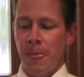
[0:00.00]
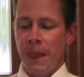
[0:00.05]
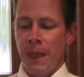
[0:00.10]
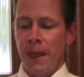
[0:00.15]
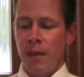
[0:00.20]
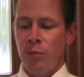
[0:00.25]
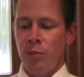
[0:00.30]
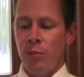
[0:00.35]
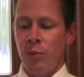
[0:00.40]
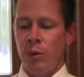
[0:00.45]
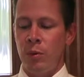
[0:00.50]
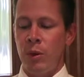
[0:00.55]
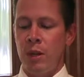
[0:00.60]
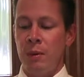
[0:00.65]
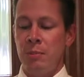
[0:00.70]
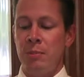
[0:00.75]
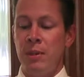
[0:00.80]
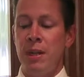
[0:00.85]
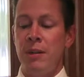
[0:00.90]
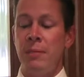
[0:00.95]
and we want
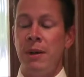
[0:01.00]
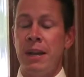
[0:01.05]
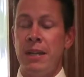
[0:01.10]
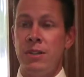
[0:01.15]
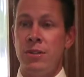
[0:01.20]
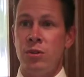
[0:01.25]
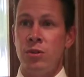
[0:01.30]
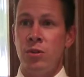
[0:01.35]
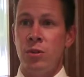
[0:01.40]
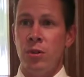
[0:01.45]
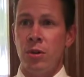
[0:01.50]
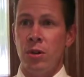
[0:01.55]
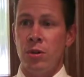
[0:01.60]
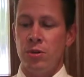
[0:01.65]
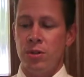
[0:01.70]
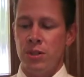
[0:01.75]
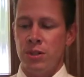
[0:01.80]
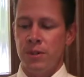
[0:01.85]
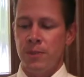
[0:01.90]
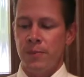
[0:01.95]
to minimize
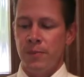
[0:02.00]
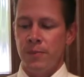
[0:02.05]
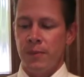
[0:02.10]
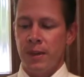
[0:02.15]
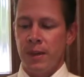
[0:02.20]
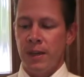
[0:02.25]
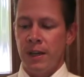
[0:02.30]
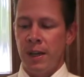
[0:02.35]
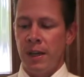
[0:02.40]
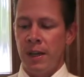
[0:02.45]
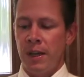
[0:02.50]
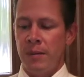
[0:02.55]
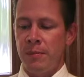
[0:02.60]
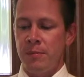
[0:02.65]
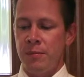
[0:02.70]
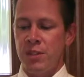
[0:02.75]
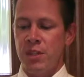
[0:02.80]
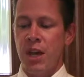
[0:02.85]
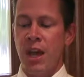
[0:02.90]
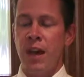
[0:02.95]
sucrose.
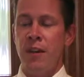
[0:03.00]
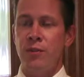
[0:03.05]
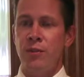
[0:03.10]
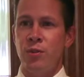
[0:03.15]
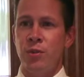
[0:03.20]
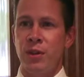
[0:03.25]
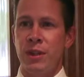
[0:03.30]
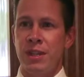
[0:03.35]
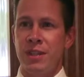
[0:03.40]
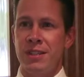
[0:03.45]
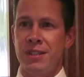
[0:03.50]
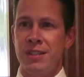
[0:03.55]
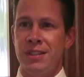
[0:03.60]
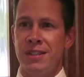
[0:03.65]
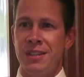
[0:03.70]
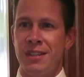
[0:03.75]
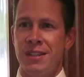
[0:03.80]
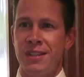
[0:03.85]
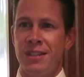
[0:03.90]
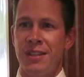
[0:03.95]
Soft drinks
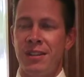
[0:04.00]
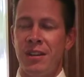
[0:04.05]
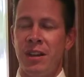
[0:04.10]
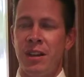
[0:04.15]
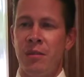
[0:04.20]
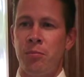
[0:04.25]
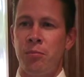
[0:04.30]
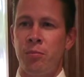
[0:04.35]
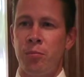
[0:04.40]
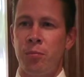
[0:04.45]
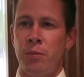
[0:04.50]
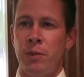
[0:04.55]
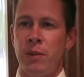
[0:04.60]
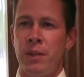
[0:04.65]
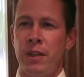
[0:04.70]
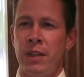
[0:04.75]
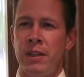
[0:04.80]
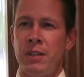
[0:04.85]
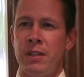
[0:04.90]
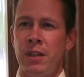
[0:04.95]

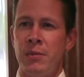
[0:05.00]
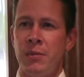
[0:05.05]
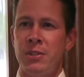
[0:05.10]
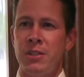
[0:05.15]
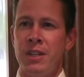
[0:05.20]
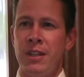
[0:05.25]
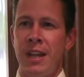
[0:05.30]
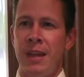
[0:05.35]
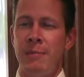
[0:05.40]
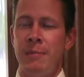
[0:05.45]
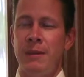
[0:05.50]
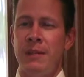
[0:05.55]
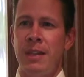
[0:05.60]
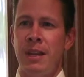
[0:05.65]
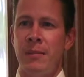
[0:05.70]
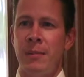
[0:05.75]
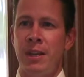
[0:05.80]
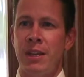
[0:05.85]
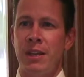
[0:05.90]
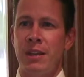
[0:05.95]
is almost an
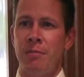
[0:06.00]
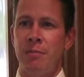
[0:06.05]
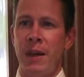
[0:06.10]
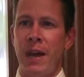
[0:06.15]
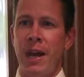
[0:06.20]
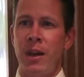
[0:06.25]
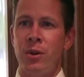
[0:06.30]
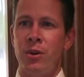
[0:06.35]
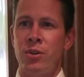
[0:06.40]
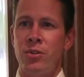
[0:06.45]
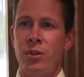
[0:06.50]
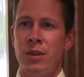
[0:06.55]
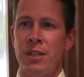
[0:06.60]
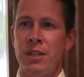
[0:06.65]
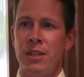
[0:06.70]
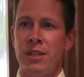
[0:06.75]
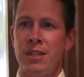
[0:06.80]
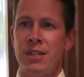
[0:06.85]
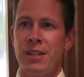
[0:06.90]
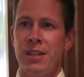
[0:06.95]
epidemic, and power
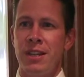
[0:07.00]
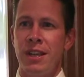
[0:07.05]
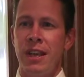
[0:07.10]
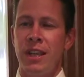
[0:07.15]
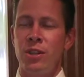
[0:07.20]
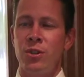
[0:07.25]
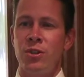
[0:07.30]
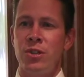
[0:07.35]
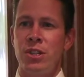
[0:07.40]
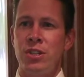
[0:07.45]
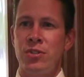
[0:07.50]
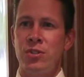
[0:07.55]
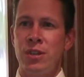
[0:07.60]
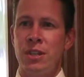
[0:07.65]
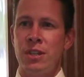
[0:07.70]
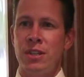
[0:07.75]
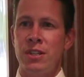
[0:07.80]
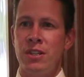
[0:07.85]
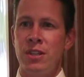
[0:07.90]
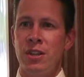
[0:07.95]
drinks, energy
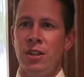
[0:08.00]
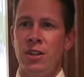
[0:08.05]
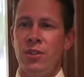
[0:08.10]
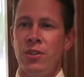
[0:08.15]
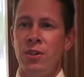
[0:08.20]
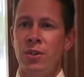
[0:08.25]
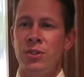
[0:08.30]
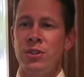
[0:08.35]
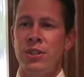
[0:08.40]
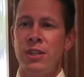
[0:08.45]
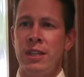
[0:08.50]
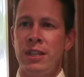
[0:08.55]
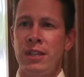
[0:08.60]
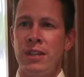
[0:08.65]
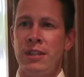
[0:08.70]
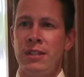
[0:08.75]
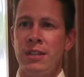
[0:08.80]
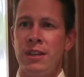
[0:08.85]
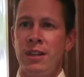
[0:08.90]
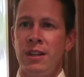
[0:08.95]
drinks, those
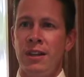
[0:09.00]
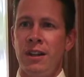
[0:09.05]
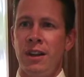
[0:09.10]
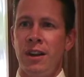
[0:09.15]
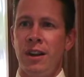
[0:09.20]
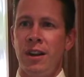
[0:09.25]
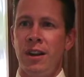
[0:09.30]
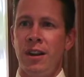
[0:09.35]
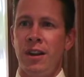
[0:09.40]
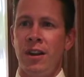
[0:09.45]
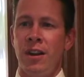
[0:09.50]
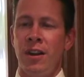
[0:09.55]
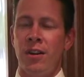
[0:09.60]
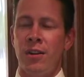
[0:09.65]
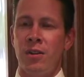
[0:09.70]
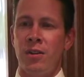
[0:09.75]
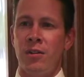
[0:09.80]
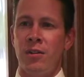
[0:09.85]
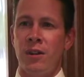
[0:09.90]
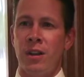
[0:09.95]
things
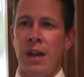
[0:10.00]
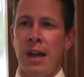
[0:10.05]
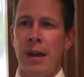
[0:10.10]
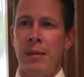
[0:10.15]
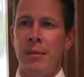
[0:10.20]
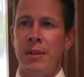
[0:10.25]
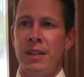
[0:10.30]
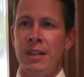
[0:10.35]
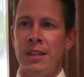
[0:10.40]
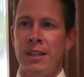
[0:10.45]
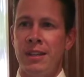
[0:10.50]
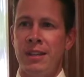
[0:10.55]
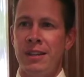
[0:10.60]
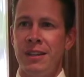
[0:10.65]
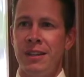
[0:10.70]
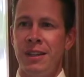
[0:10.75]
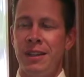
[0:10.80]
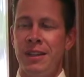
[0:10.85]
are commonly